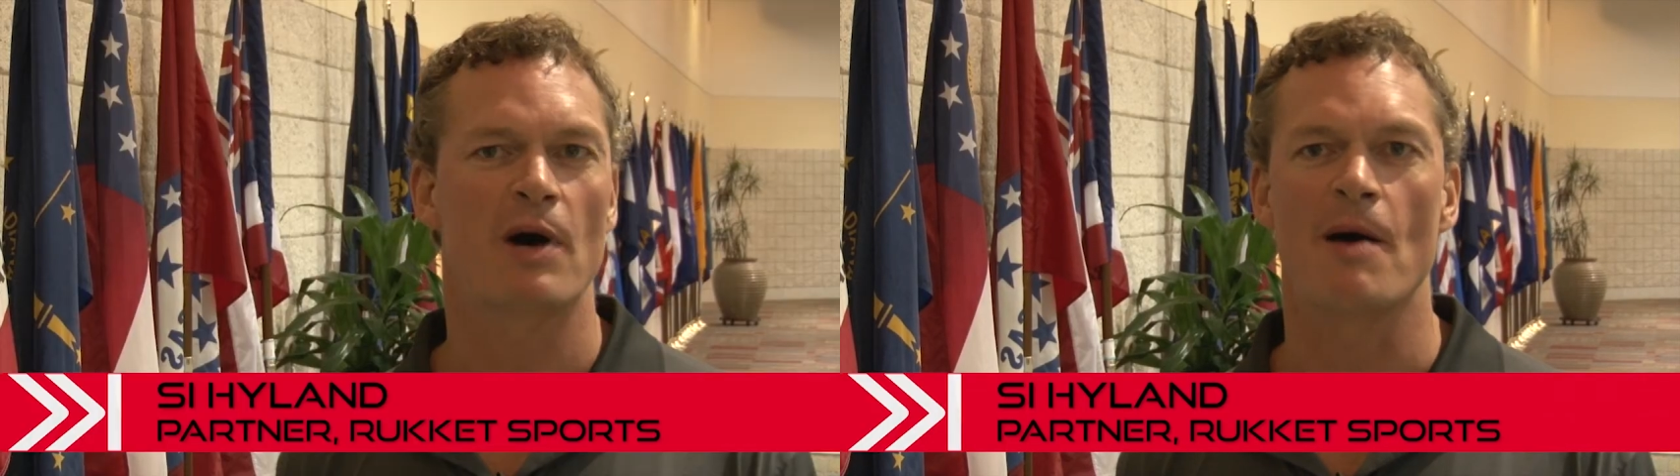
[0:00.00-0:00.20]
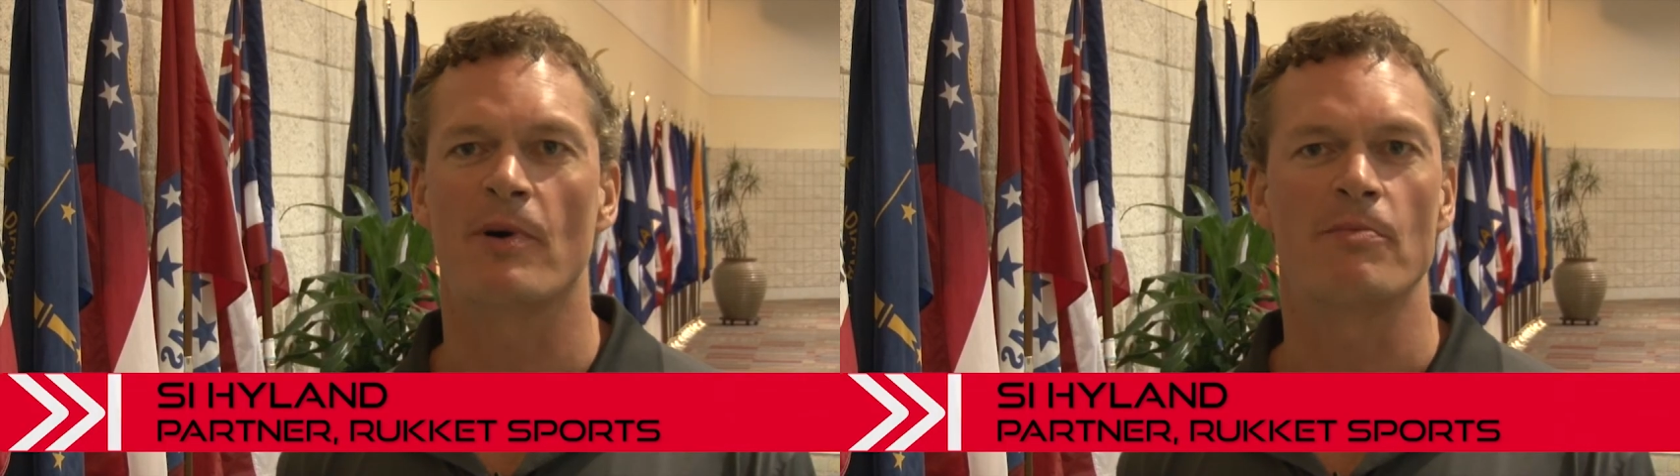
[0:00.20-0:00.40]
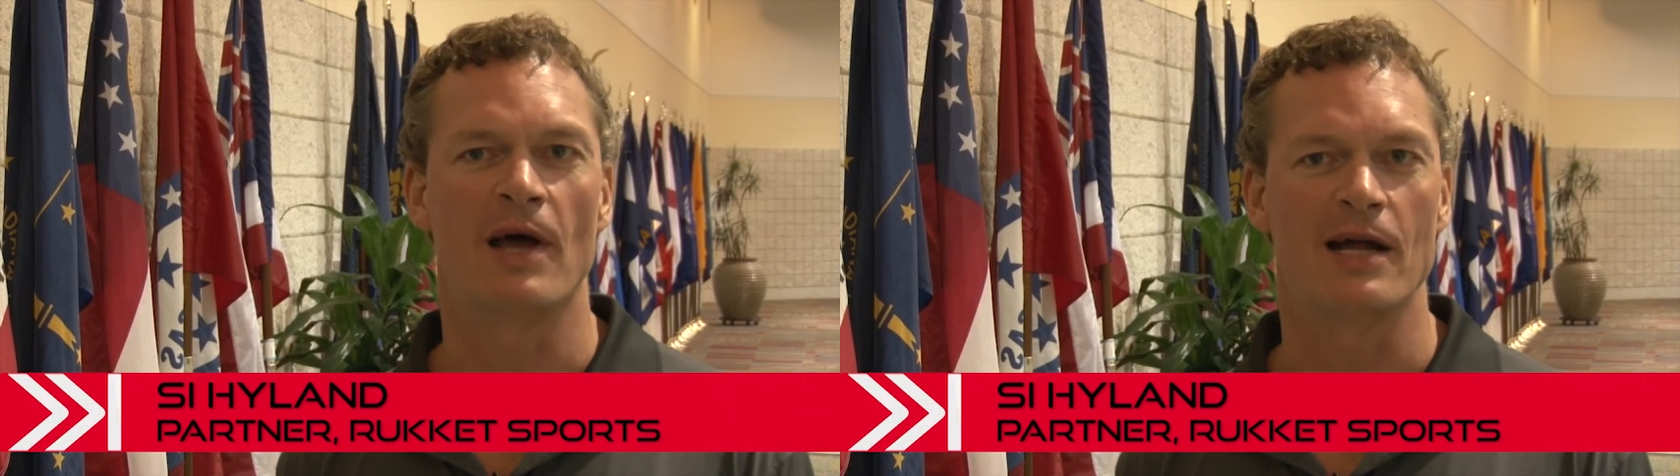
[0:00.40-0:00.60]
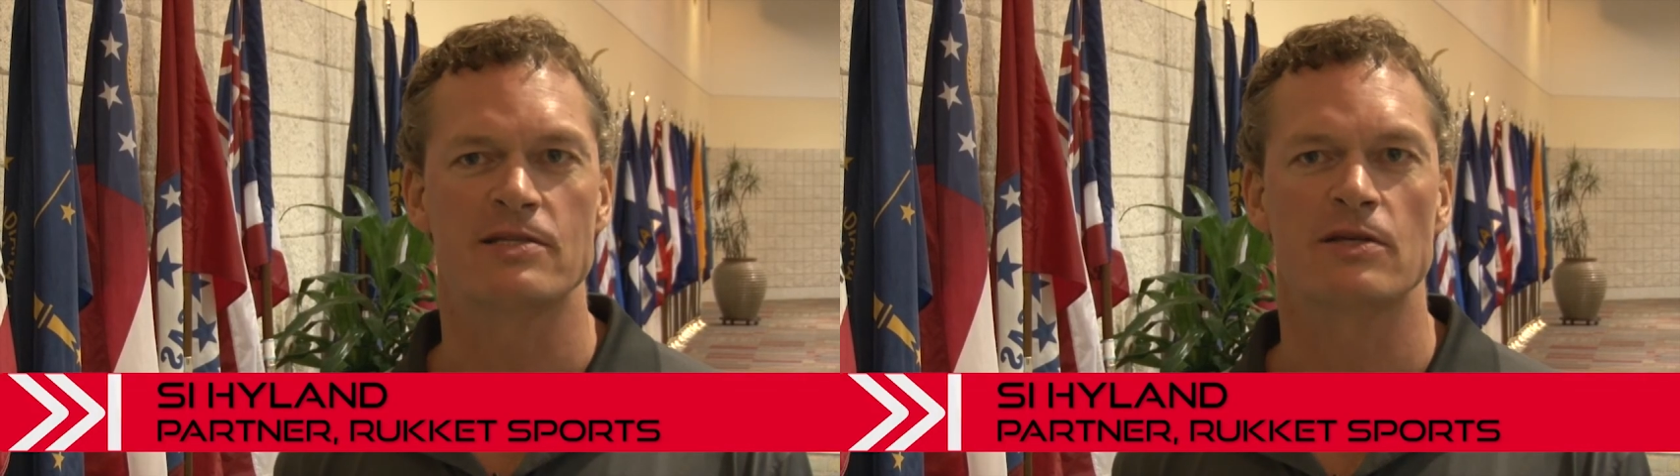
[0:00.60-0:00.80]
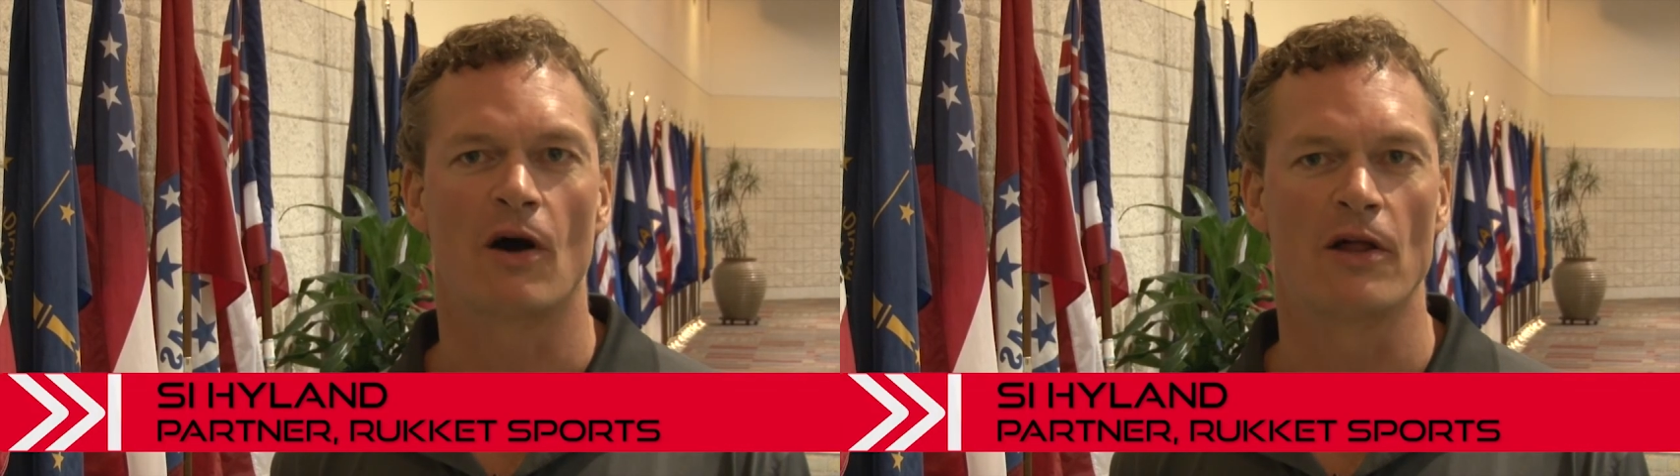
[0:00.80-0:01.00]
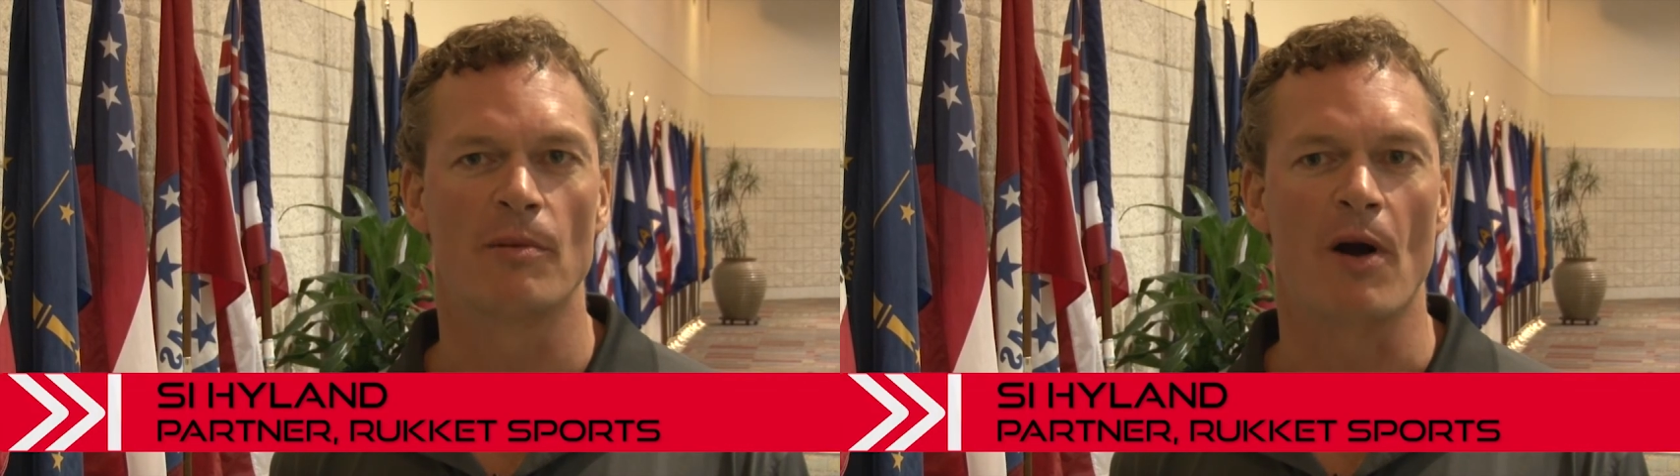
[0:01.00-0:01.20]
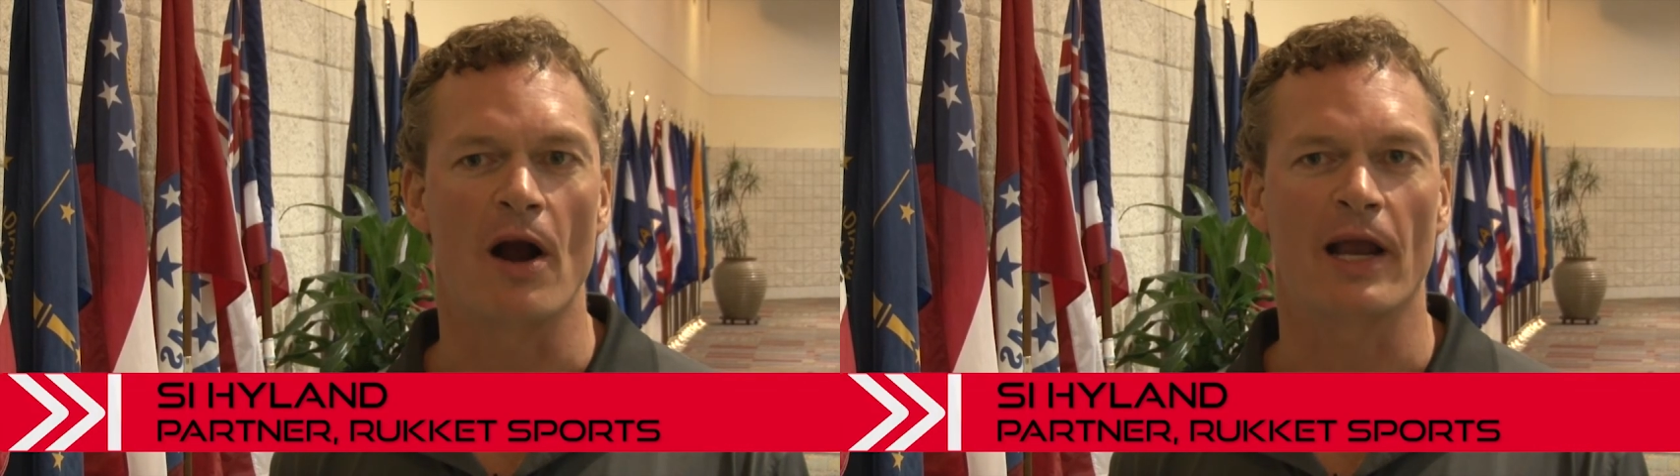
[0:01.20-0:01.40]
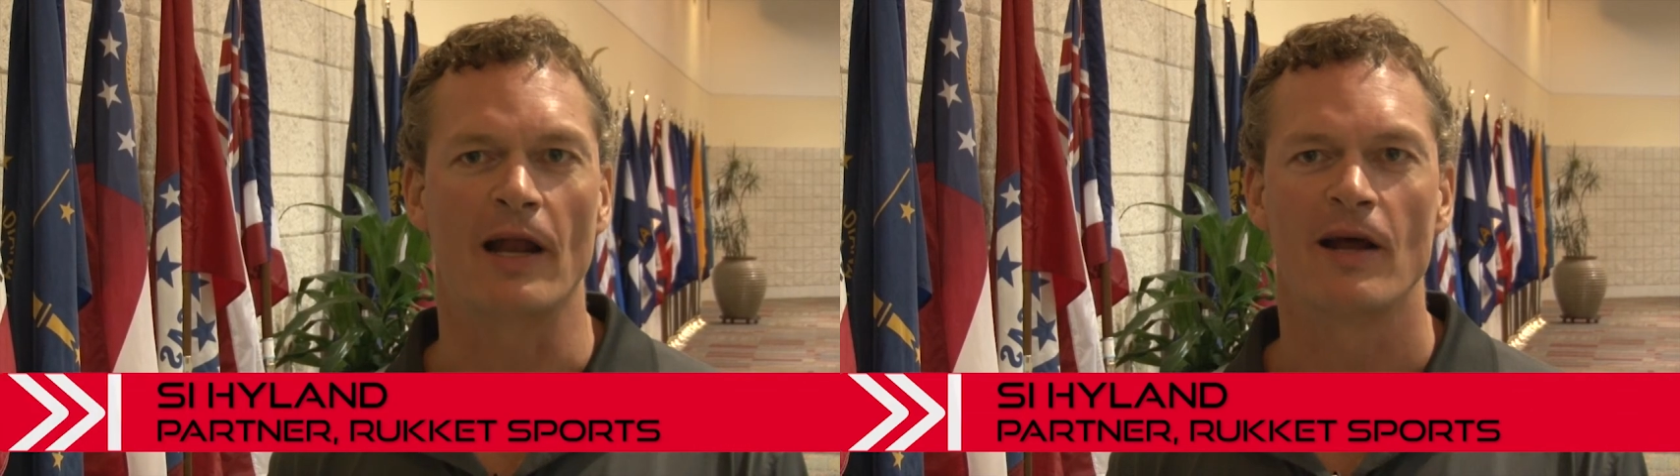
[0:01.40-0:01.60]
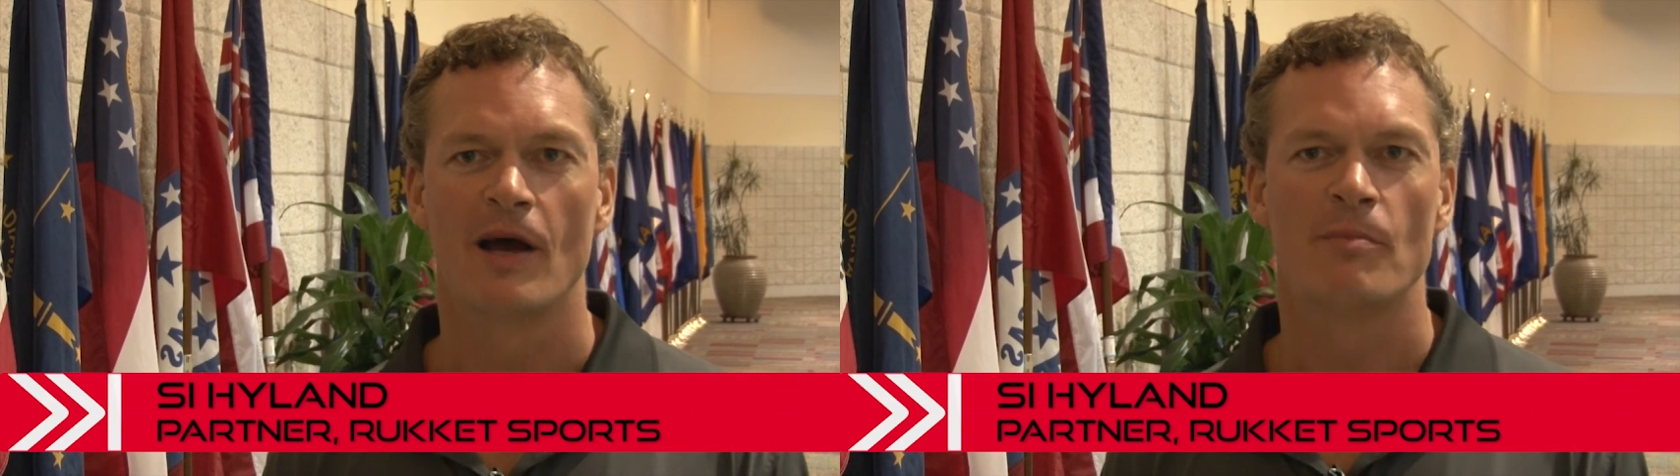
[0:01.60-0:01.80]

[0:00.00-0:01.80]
pop-up nets on the market,